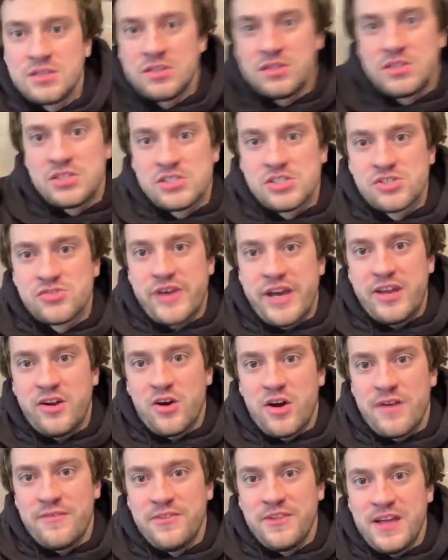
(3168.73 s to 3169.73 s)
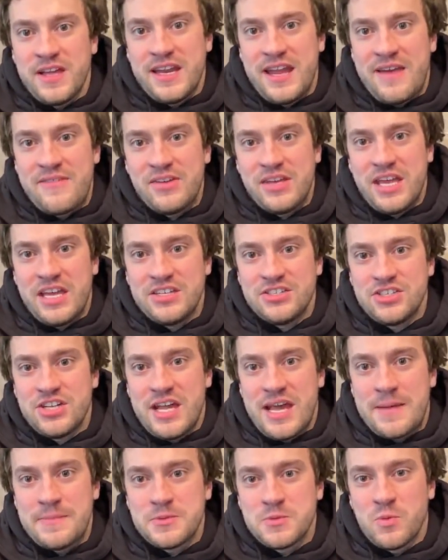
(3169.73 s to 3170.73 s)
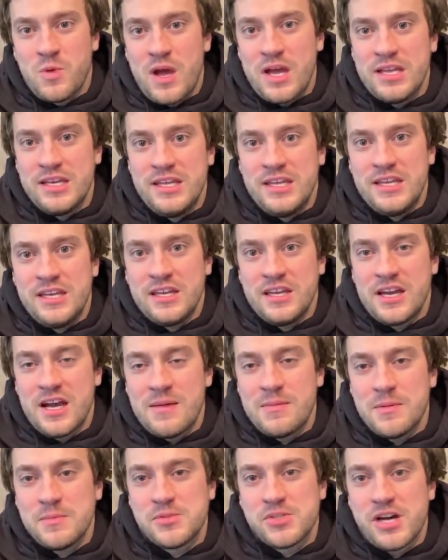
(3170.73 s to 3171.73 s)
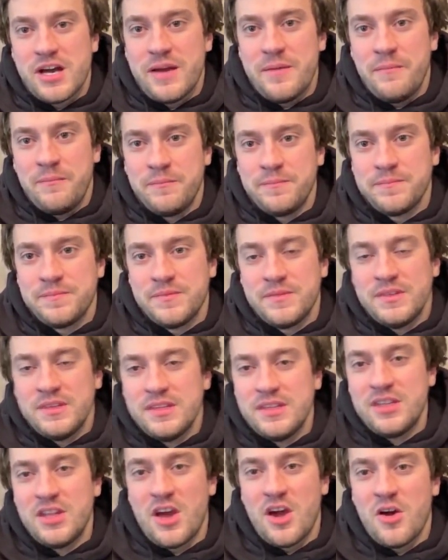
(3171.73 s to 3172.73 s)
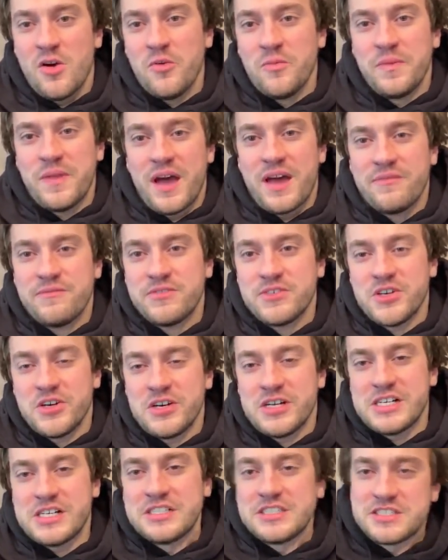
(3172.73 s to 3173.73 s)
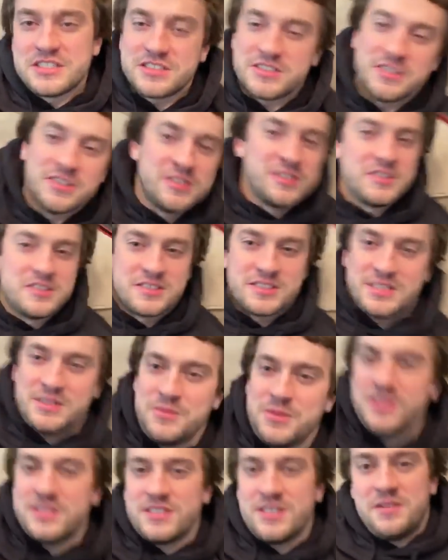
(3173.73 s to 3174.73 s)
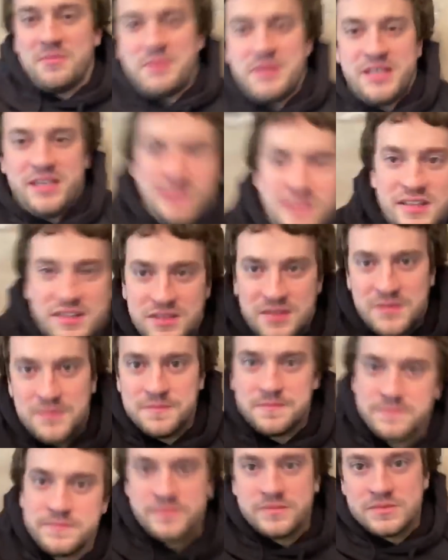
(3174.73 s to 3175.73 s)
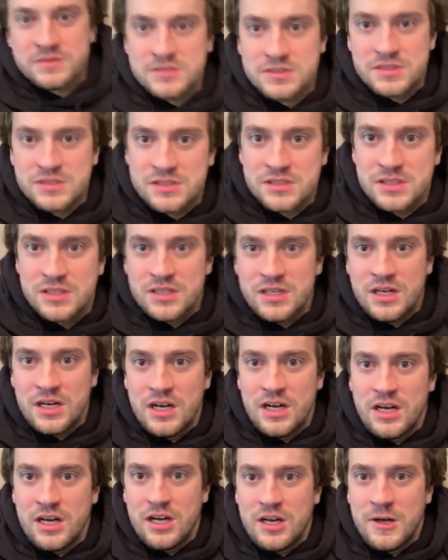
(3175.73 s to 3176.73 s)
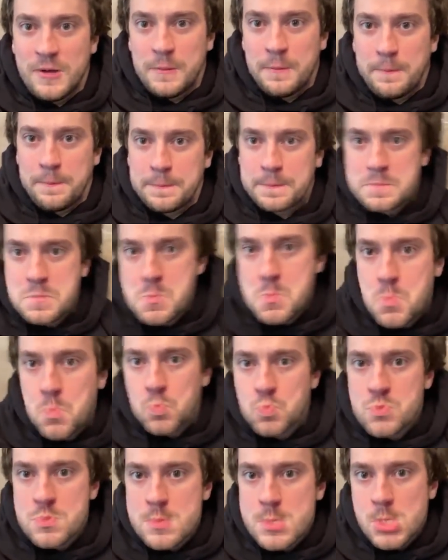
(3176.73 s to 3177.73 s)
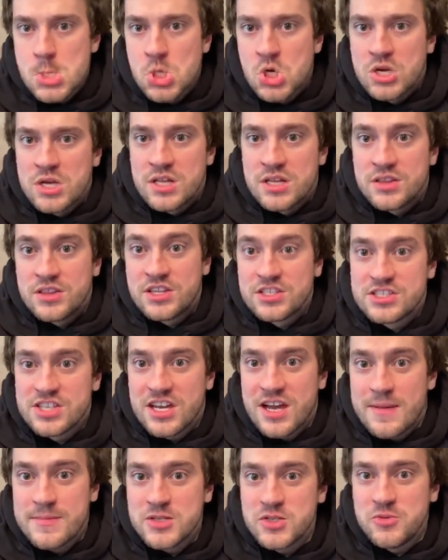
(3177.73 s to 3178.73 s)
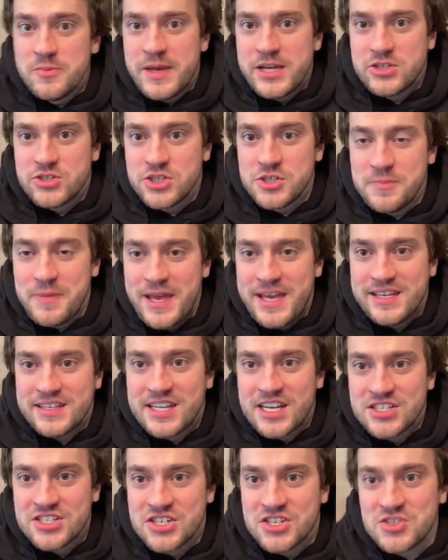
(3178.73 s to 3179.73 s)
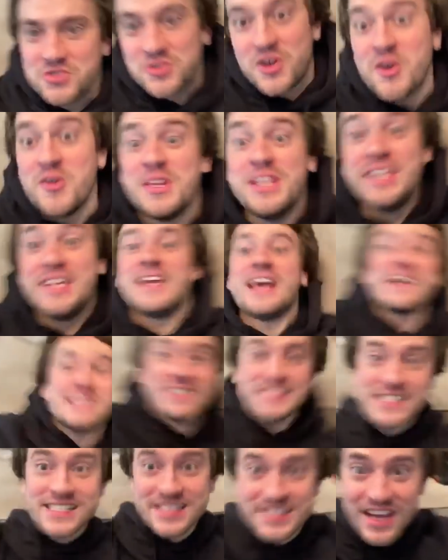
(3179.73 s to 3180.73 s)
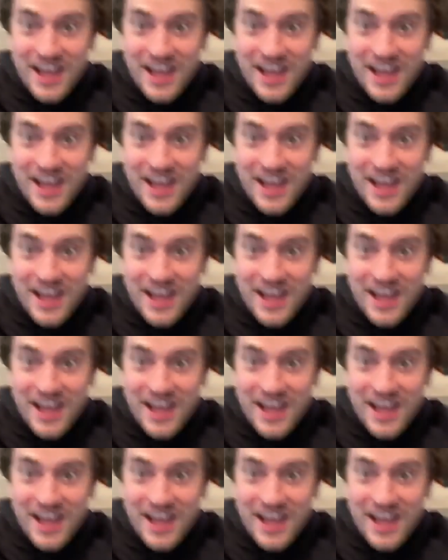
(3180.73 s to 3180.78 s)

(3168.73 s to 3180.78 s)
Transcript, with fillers: There are great offline navigation apps. Why needing Comma Prime? No, not for ours. You'll, you'll see what it's going to be. Um, does the comma 2 make sure you're paying attention to the road? Yes, it